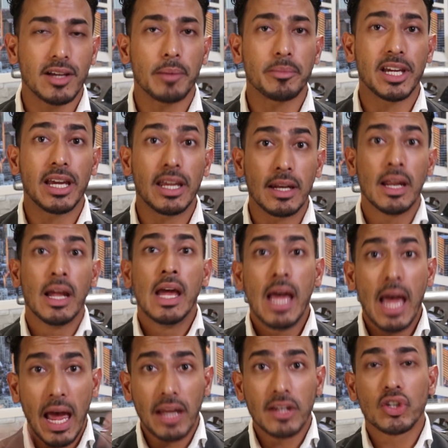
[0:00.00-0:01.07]
coming in
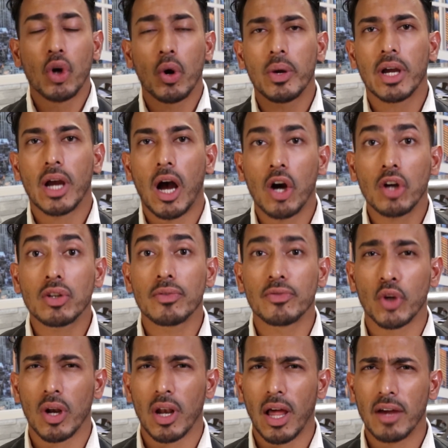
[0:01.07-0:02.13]
and going out
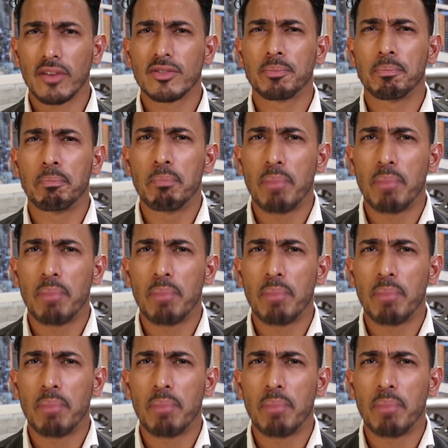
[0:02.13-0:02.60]
of your lives,